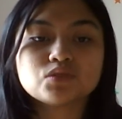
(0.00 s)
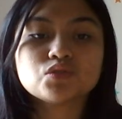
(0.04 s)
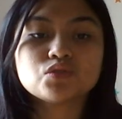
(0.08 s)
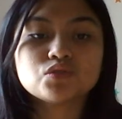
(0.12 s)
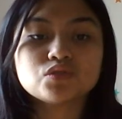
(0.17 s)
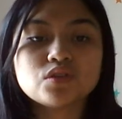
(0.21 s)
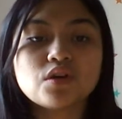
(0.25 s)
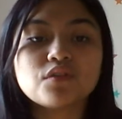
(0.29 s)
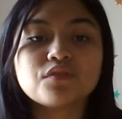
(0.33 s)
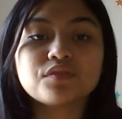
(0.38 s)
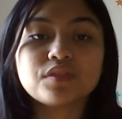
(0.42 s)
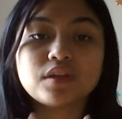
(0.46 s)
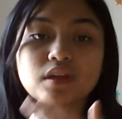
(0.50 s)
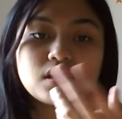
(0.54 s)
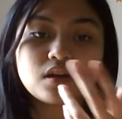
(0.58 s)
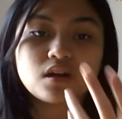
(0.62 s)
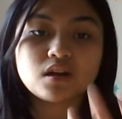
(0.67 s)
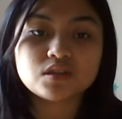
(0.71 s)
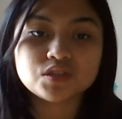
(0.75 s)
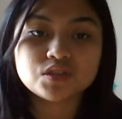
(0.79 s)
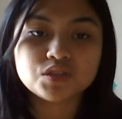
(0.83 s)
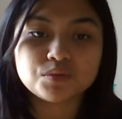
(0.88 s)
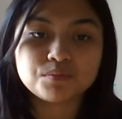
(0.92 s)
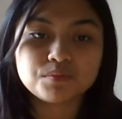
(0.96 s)
to solve their
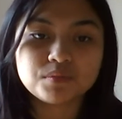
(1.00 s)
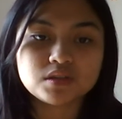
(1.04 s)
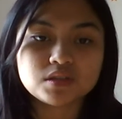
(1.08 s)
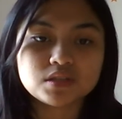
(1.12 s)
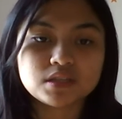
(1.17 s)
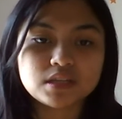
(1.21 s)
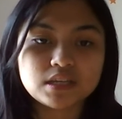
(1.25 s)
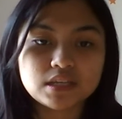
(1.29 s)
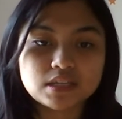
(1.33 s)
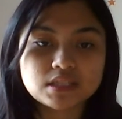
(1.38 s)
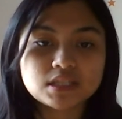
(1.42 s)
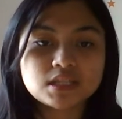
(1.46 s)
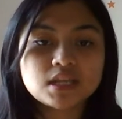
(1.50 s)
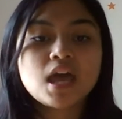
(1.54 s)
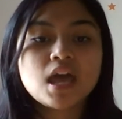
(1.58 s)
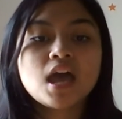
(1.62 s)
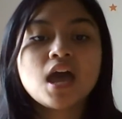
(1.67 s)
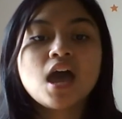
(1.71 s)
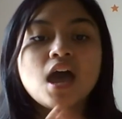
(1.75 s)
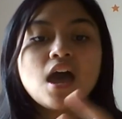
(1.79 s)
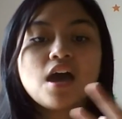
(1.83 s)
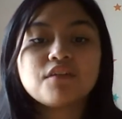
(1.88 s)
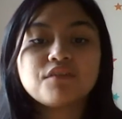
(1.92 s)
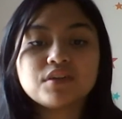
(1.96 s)
customers' needs
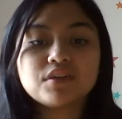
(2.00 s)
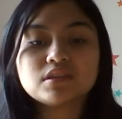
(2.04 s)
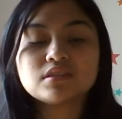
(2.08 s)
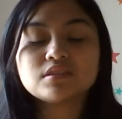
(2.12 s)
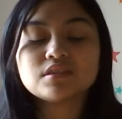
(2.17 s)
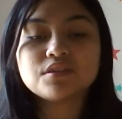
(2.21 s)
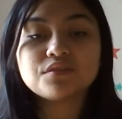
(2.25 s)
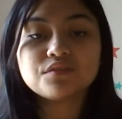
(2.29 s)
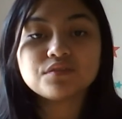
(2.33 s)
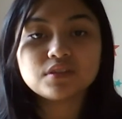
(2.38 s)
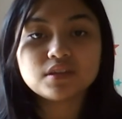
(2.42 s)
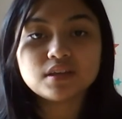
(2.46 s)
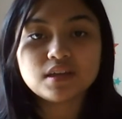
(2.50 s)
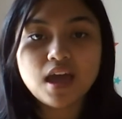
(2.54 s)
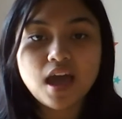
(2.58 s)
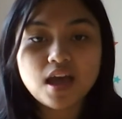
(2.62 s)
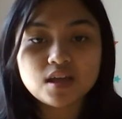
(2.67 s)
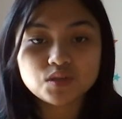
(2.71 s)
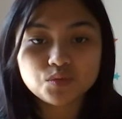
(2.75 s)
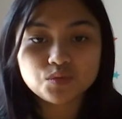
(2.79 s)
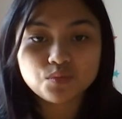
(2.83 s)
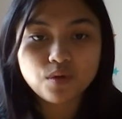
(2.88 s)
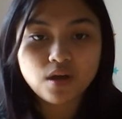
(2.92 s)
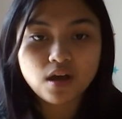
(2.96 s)
effectively
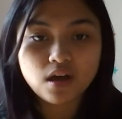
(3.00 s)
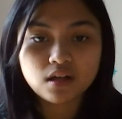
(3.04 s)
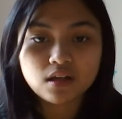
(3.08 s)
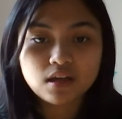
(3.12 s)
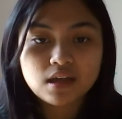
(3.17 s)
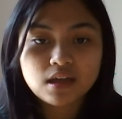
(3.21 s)
as well.